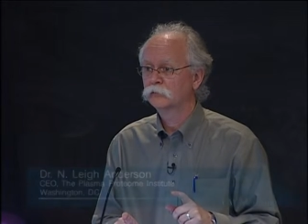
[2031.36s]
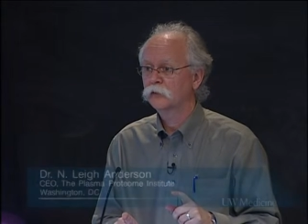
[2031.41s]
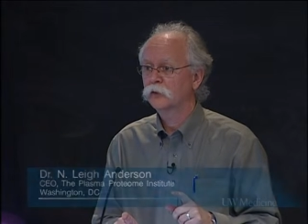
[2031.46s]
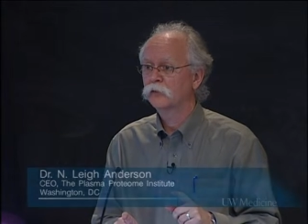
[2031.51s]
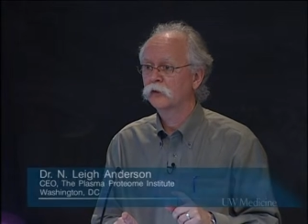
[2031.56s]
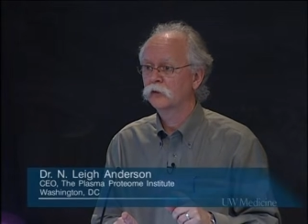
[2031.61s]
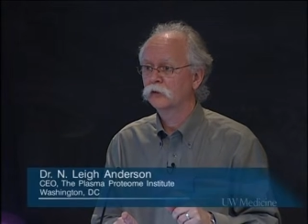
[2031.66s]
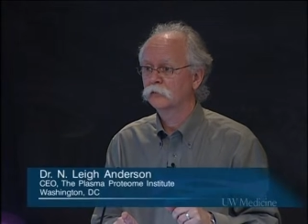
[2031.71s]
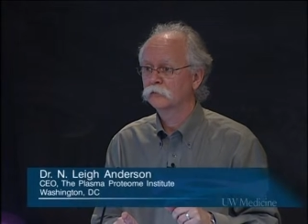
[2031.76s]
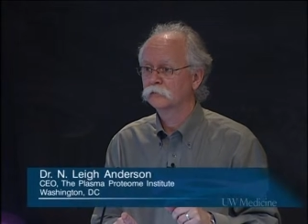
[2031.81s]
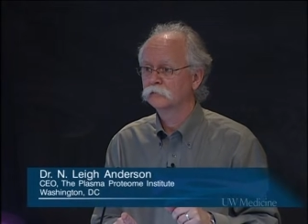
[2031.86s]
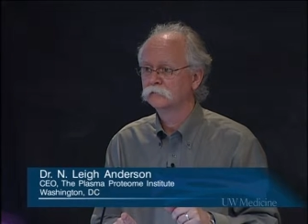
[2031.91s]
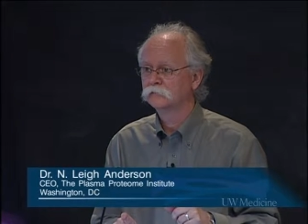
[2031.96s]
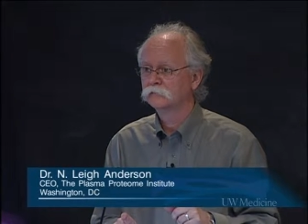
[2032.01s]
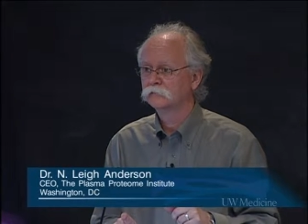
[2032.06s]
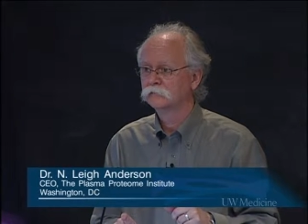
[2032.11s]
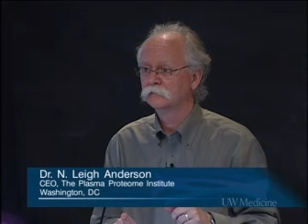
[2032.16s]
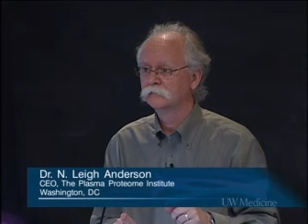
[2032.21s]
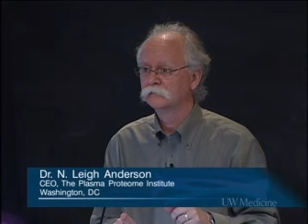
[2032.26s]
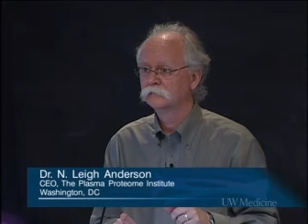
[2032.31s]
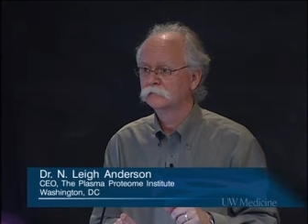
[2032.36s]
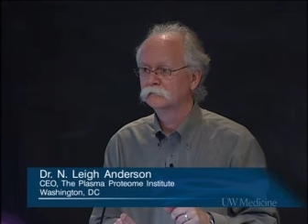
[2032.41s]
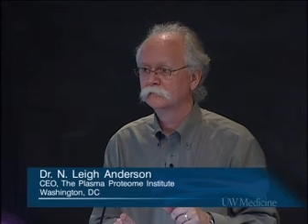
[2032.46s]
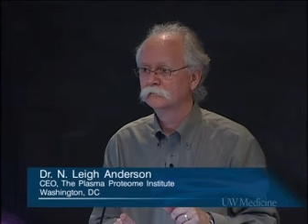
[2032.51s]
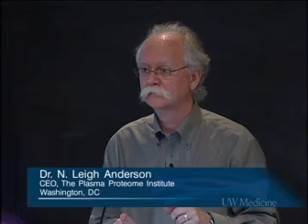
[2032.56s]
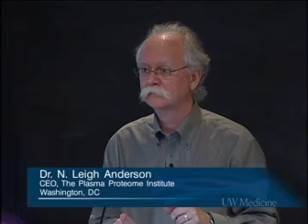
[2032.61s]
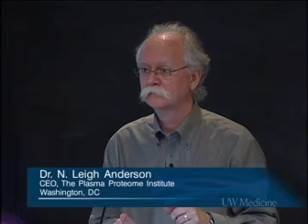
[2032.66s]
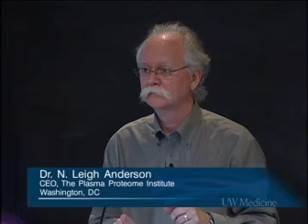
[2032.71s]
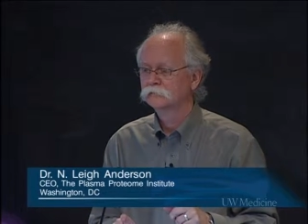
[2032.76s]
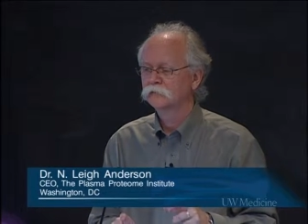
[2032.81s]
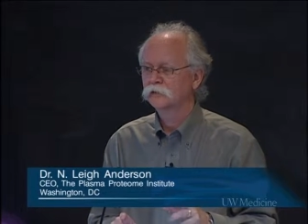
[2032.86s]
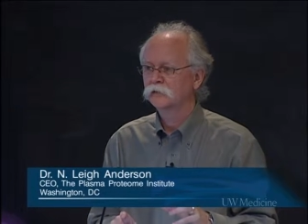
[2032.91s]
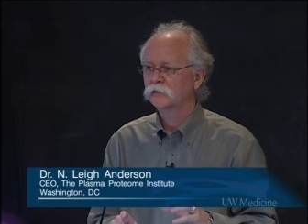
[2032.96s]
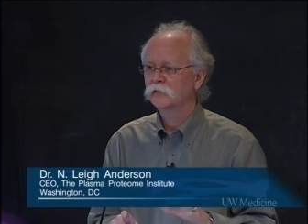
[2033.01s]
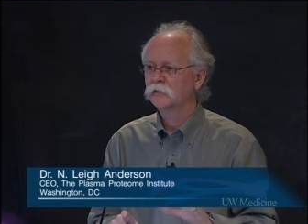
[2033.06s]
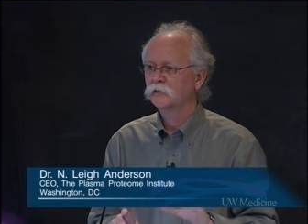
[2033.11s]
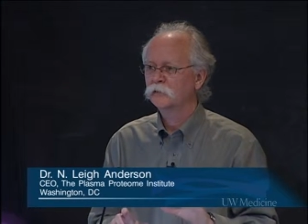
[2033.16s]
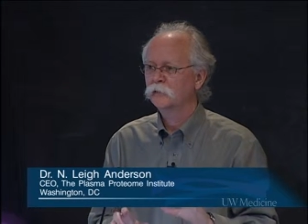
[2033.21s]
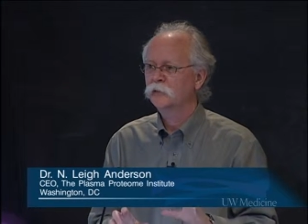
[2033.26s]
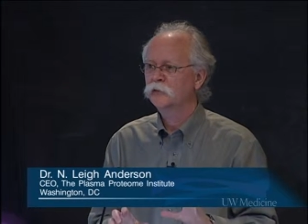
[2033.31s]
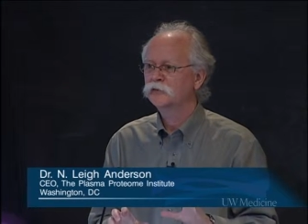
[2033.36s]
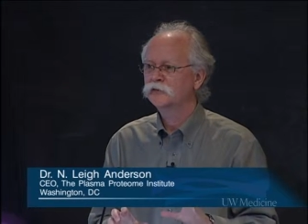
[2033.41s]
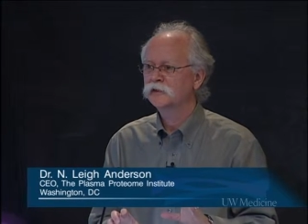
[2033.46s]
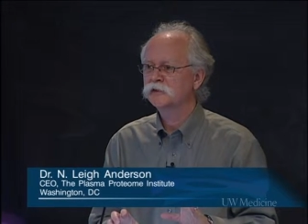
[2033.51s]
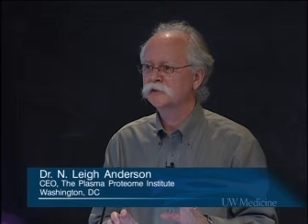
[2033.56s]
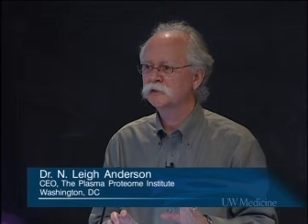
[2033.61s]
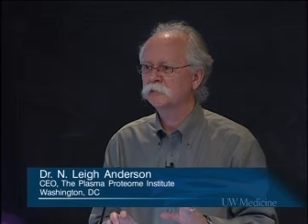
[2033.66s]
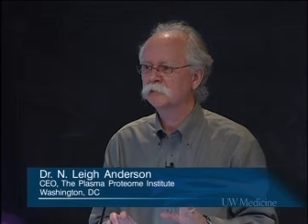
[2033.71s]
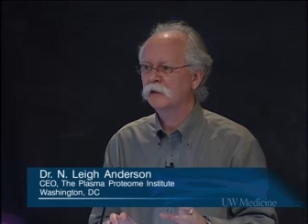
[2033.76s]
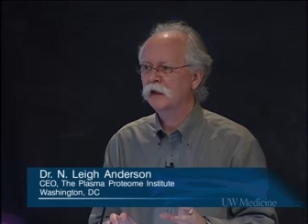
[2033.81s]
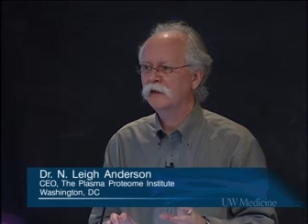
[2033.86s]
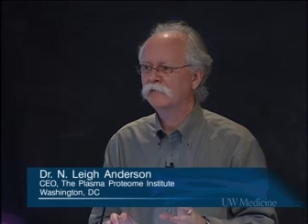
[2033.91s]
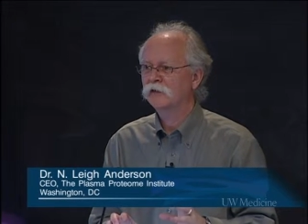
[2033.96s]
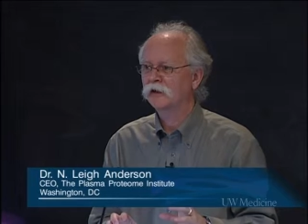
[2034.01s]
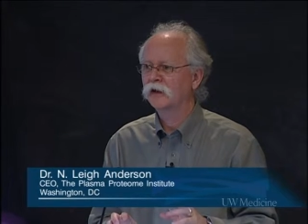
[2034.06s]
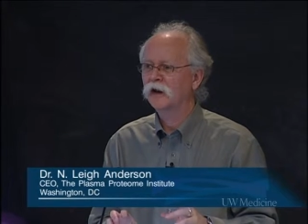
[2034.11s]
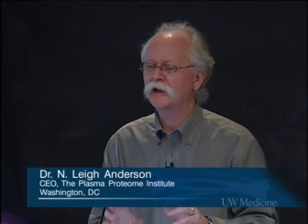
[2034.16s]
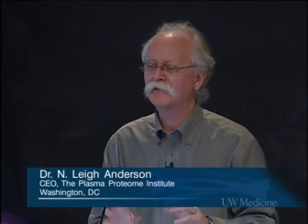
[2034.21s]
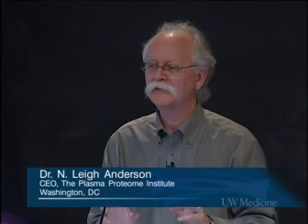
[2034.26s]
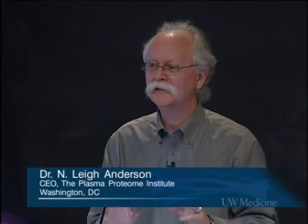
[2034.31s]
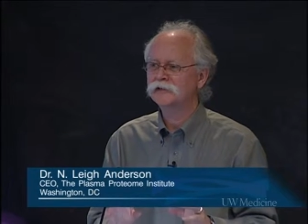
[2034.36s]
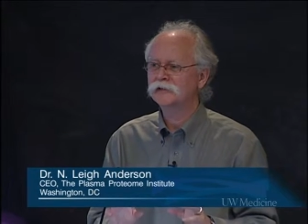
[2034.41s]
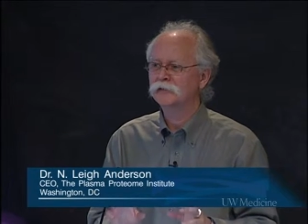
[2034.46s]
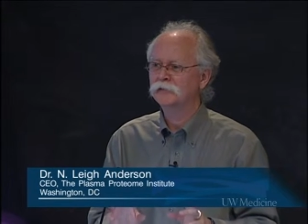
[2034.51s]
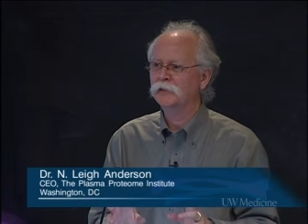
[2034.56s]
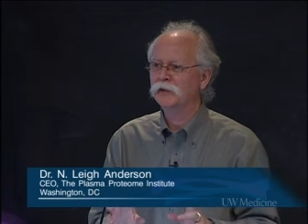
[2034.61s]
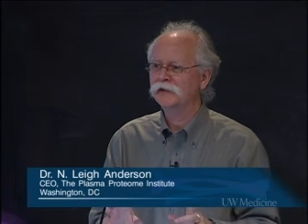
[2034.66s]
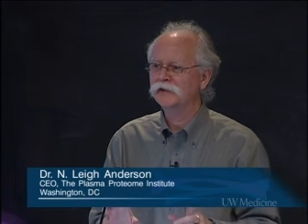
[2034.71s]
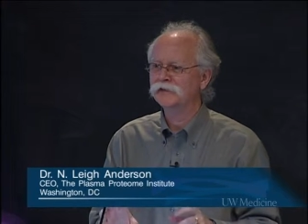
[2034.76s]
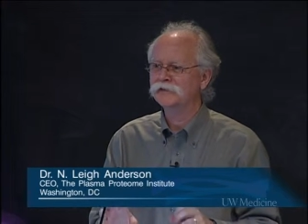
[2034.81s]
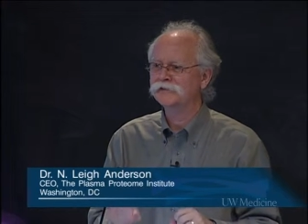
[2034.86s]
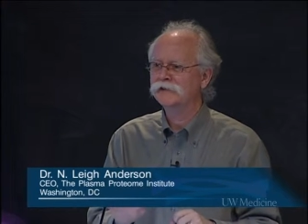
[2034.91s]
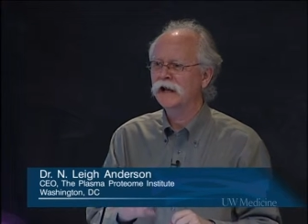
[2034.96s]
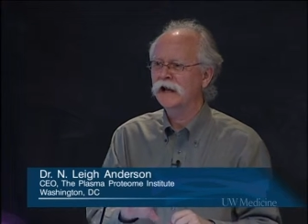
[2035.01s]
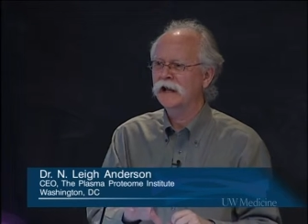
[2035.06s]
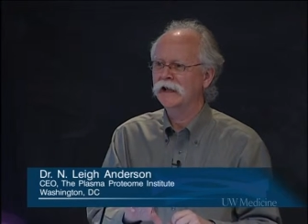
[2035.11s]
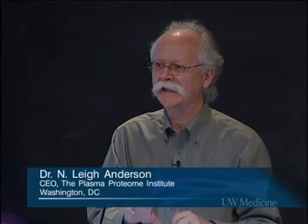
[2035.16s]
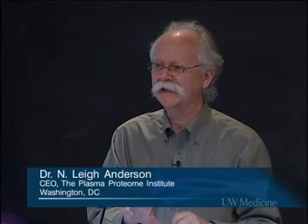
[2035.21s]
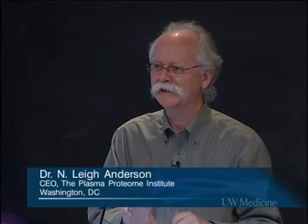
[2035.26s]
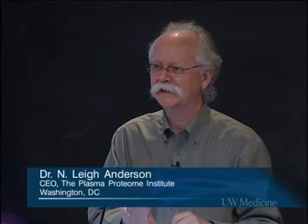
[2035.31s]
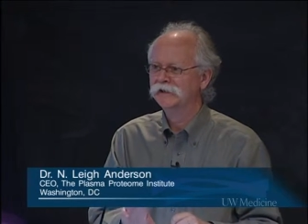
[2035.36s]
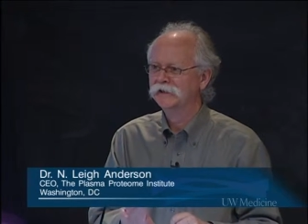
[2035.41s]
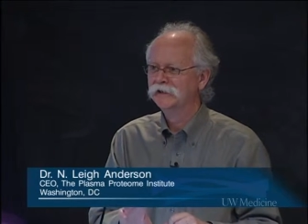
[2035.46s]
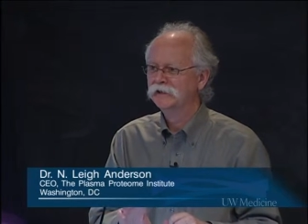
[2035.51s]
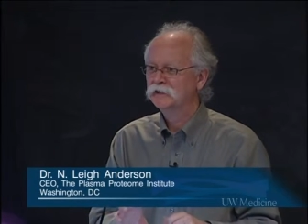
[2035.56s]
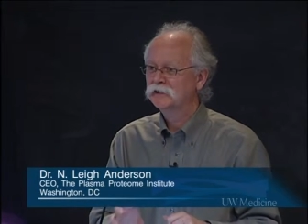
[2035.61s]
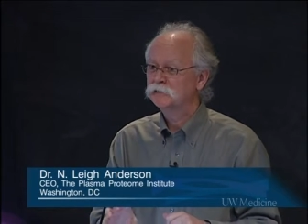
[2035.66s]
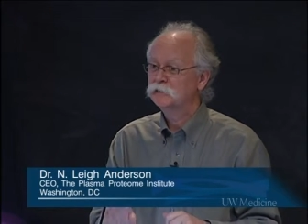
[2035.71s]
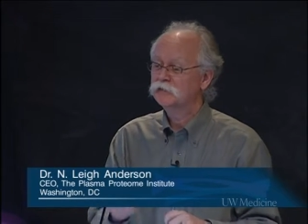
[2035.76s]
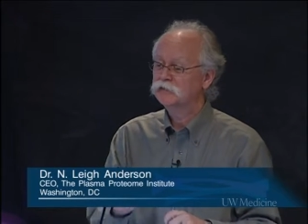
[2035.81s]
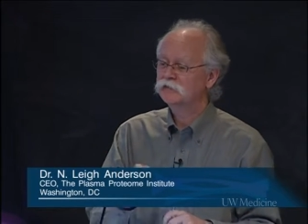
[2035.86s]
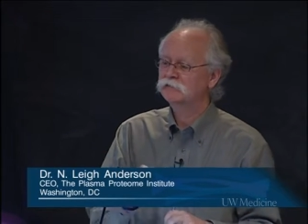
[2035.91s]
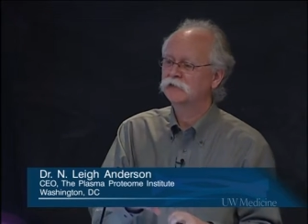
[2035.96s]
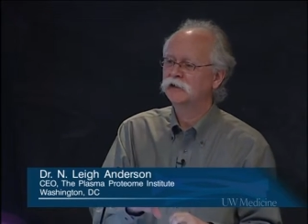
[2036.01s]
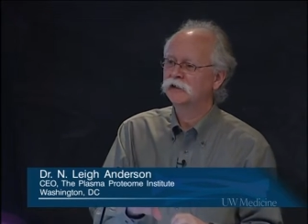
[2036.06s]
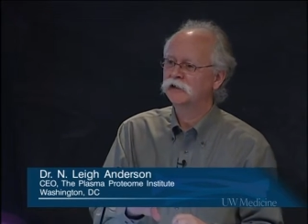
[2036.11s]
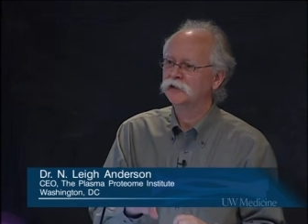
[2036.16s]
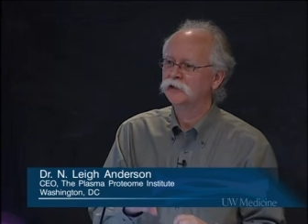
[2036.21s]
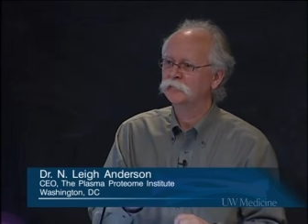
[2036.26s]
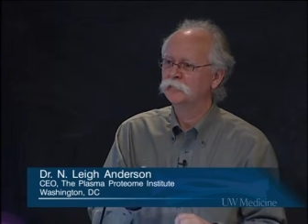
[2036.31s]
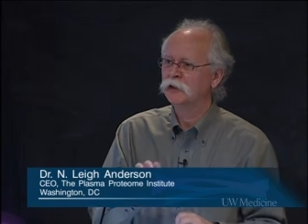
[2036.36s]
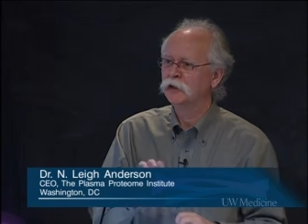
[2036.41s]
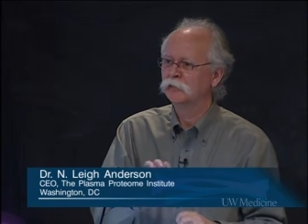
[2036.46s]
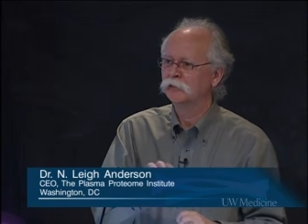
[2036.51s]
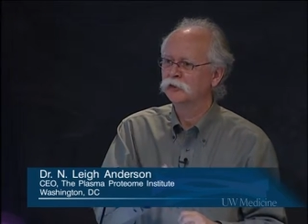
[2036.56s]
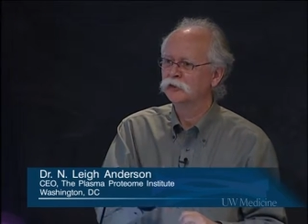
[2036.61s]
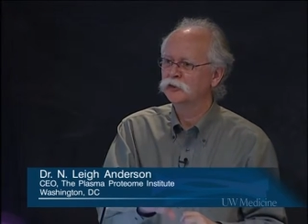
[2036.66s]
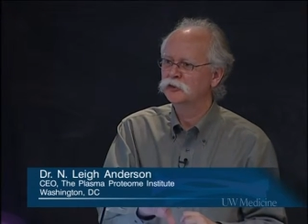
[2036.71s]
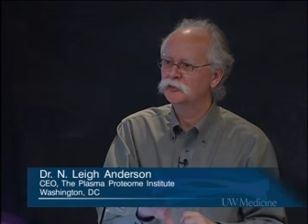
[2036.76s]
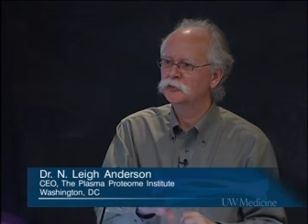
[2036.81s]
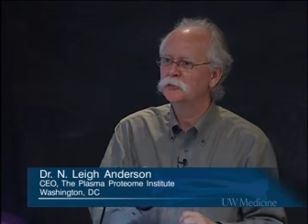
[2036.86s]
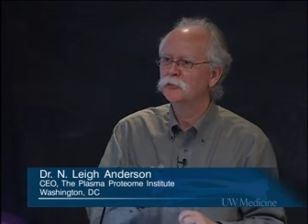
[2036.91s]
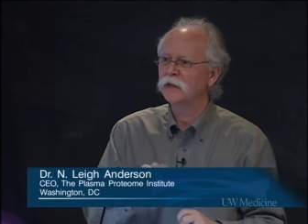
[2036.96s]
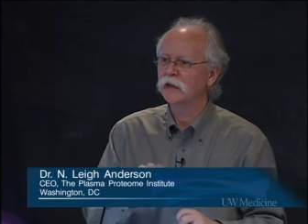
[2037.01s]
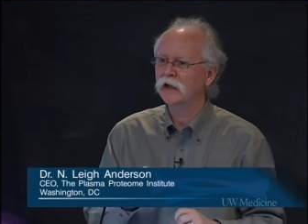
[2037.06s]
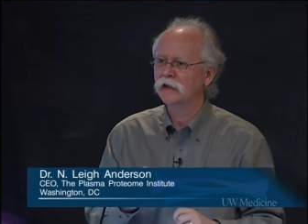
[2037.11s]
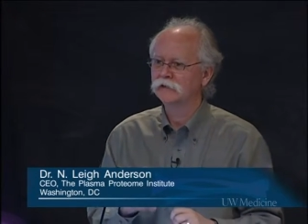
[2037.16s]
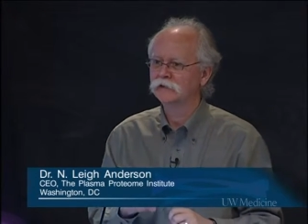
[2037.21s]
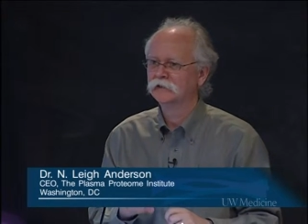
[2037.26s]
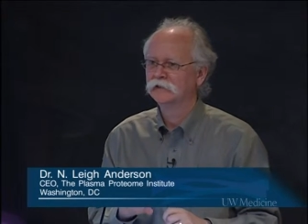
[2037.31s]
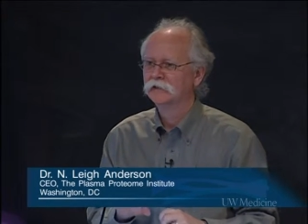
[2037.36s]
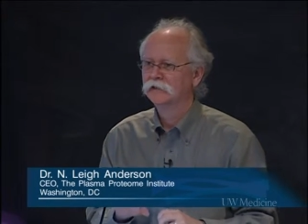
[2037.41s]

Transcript: proteome. The immune system having obviously been designed specifically to be able to do that.